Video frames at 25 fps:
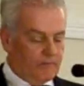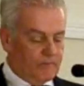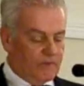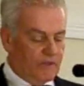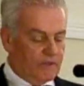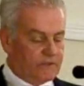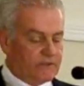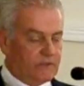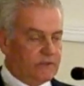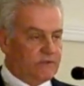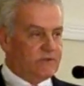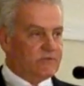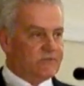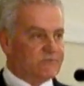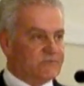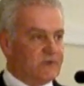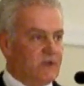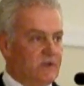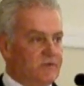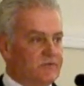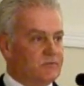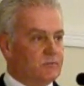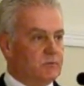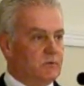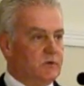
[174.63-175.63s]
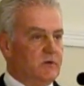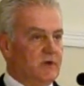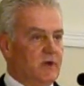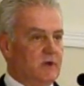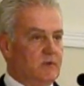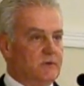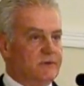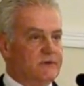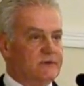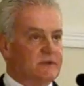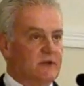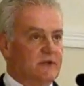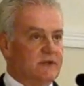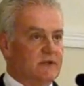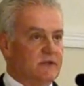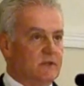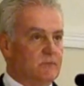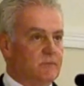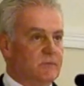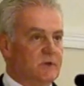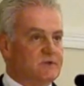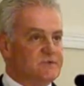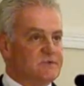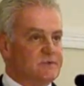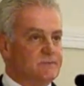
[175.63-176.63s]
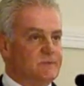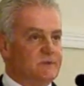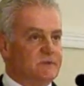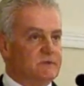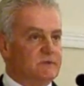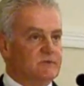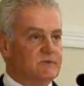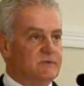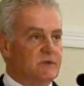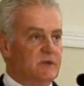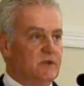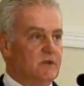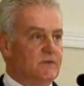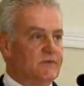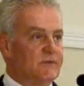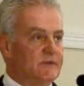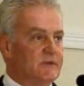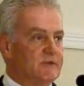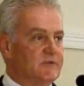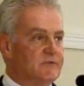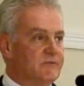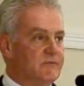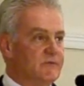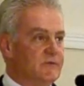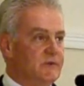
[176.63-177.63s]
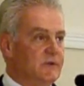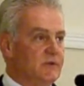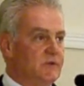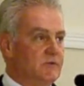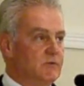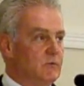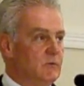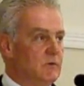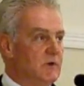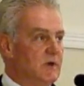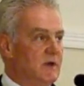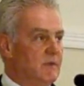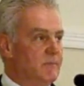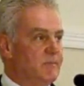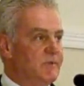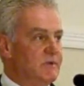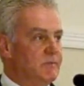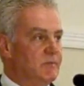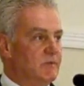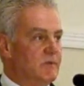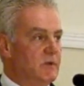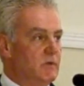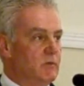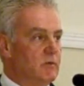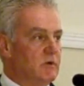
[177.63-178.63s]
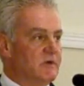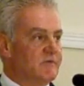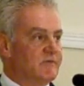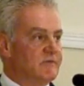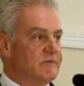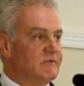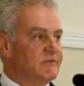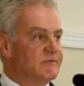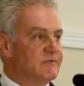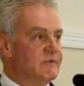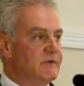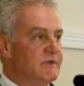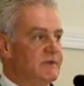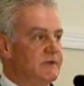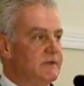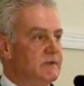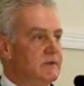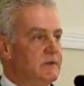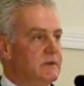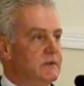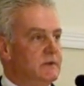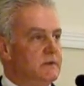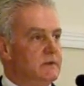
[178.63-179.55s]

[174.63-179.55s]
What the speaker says: I'm not going to discuss where I would cut in the budget because I don't think it's fair to people that work for the city.